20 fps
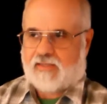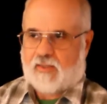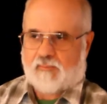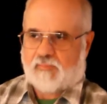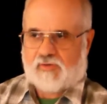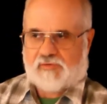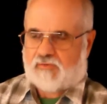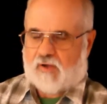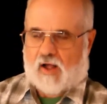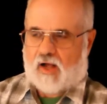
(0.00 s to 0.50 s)
them
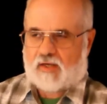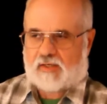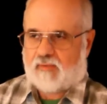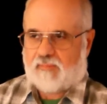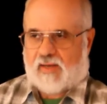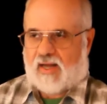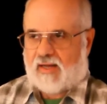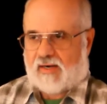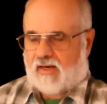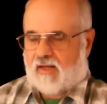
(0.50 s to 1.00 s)
to talk
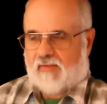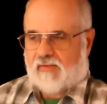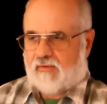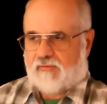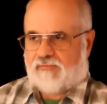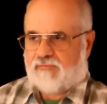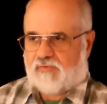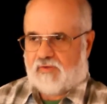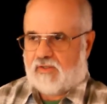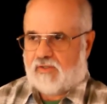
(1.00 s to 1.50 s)
about how
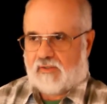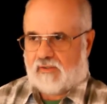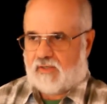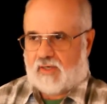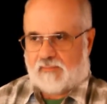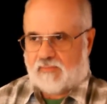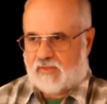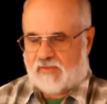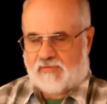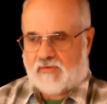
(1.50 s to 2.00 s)
they feel.
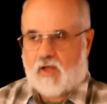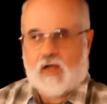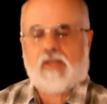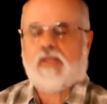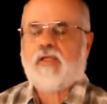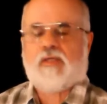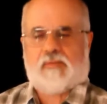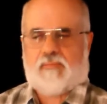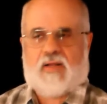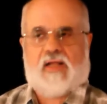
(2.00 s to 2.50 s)
I'm not
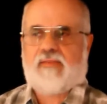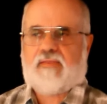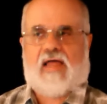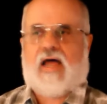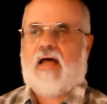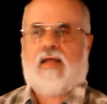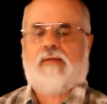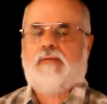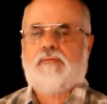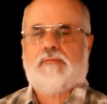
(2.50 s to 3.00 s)
talking about
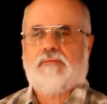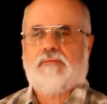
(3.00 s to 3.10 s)
that.